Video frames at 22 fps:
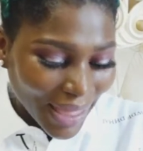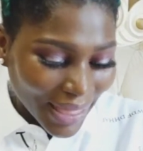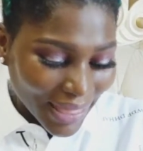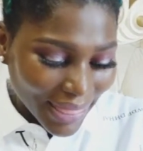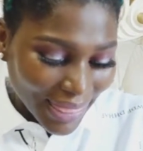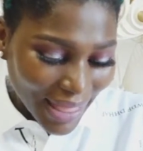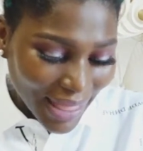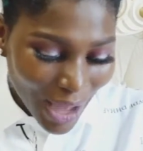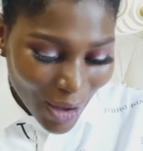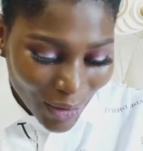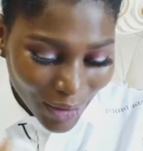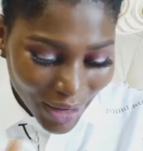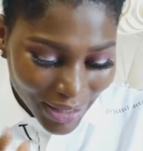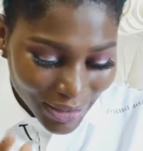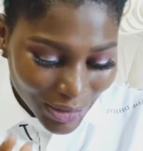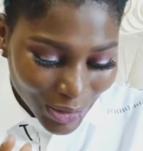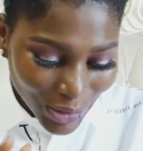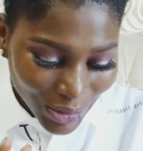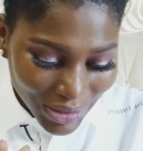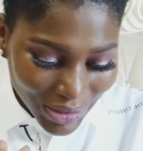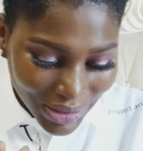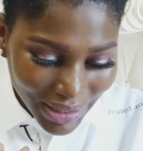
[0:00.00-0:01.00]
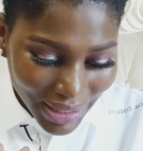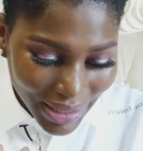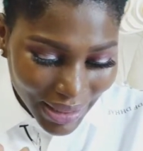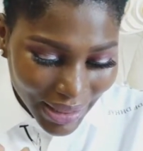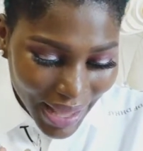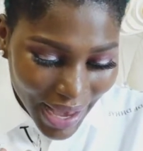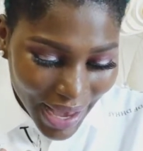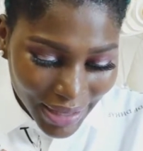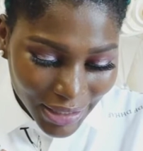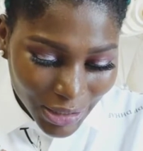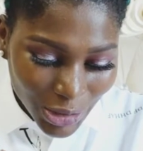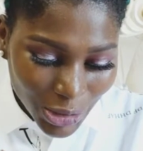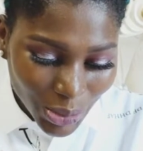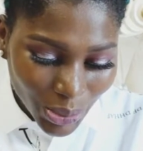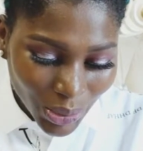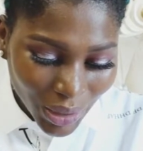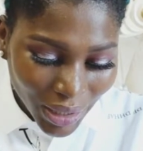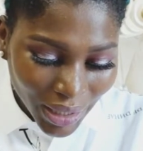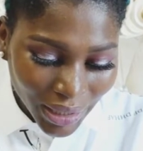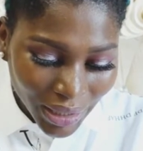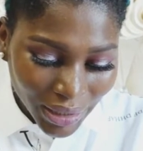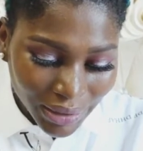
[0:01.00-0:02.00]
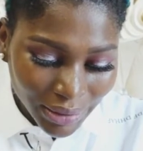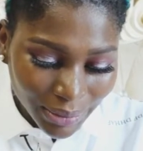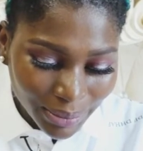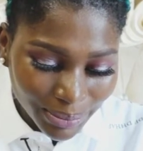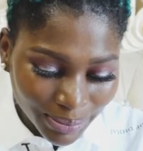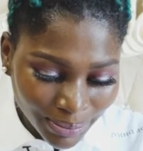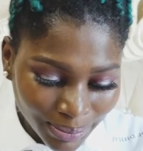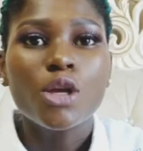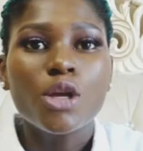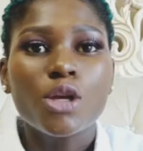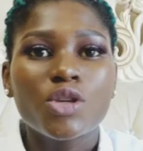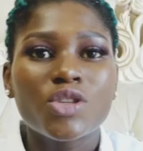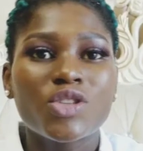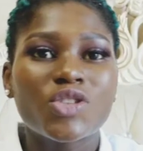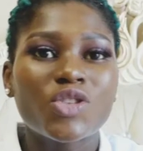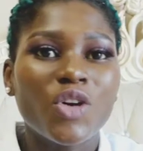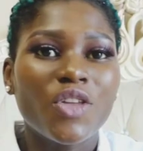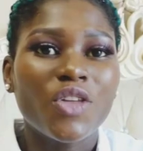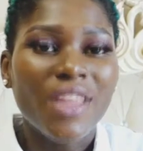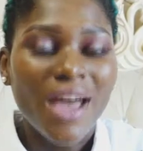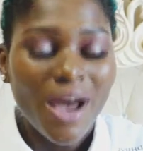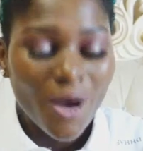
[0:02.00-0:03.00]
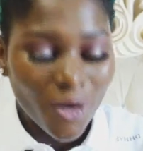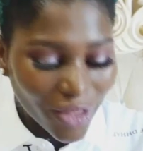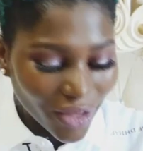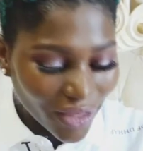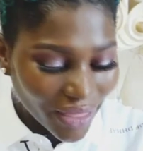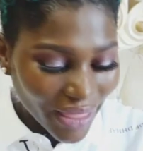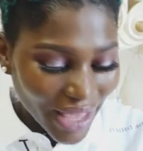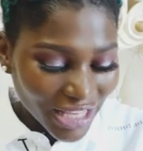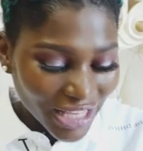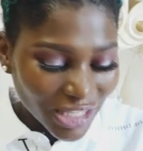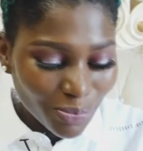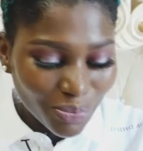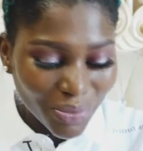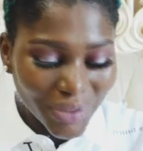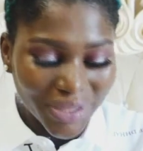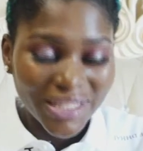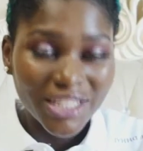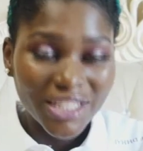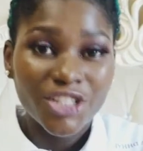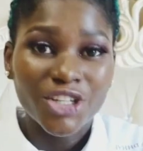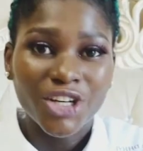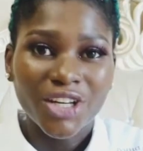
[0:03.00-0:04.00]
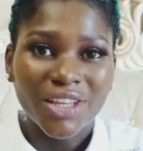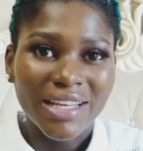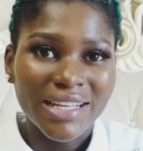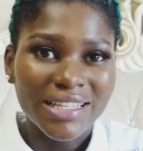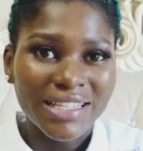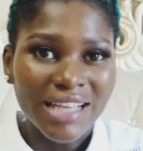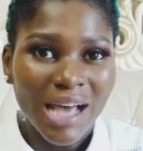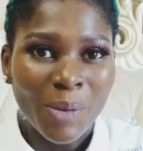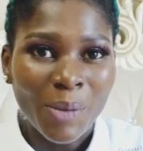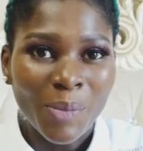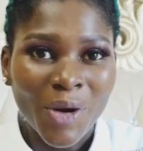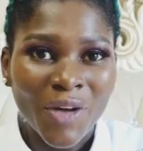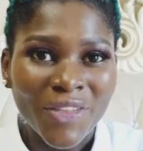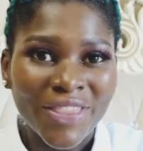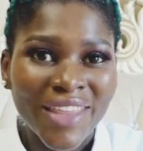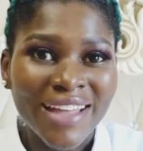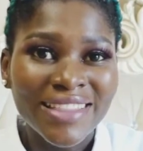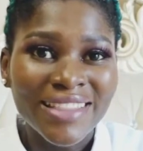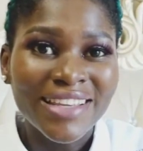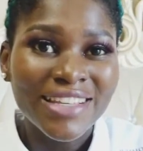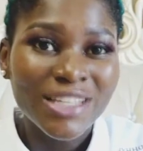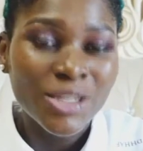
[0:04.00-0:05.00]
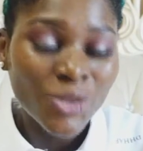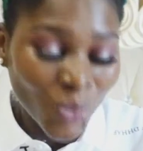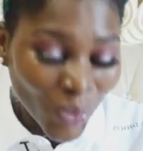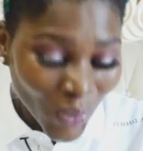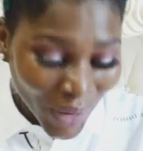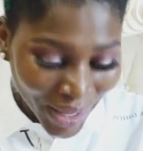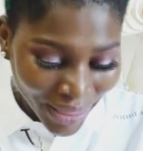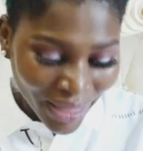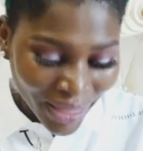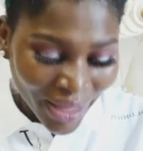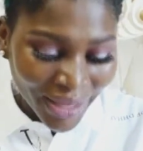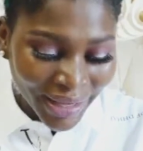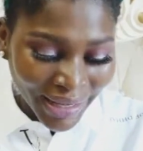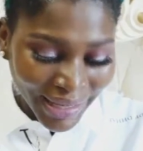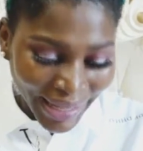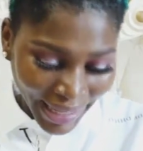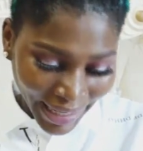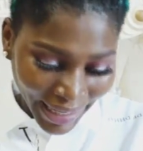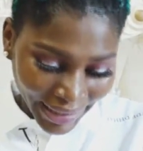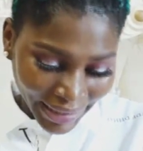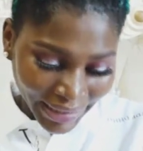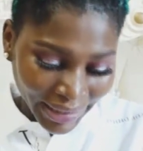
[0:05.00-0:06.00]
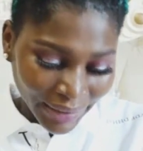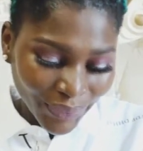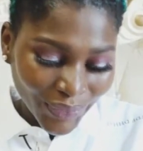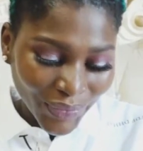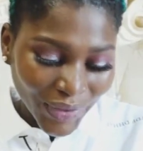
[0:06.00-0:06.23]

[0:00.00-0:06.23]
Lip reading: Now let's go to the next one. So now the next position is about daddy's weight gain.